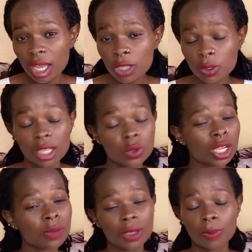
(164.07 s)
so that you
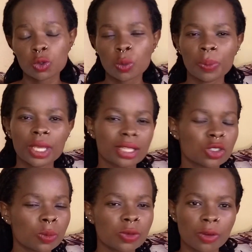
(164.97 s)
can be able to pick
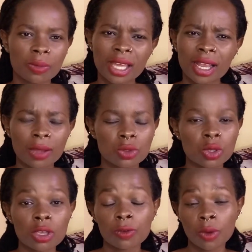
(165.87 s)
jobs from the account. So
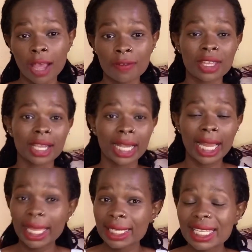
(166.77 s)
if you have the
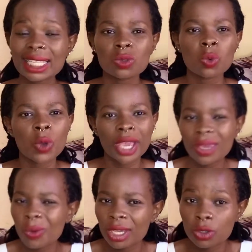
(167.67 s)
client, it's
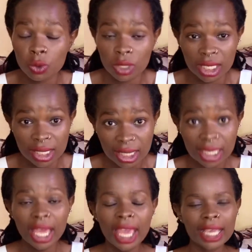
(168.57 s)
way too easy,
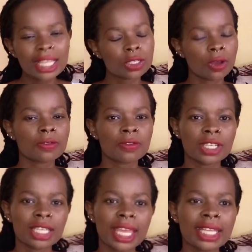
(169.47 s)
it's
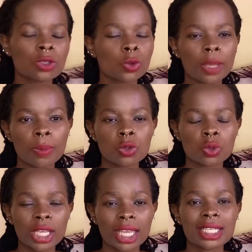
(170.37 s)
convenient, you're able to
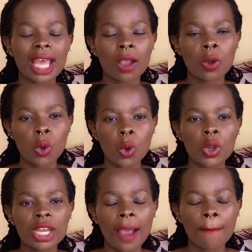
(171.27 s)
get a good
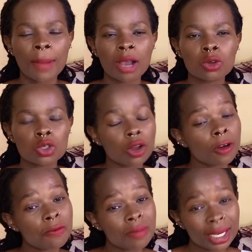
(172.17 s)
amount
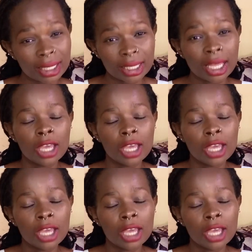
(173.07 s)
of money.